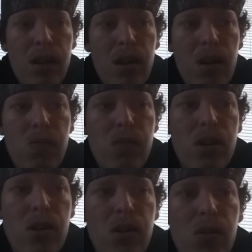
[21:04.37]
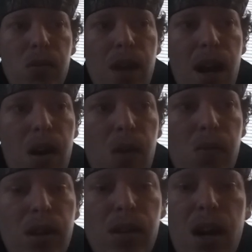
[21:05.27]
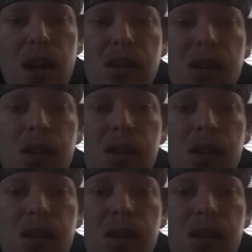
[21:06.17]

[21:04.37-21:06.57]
come to now realize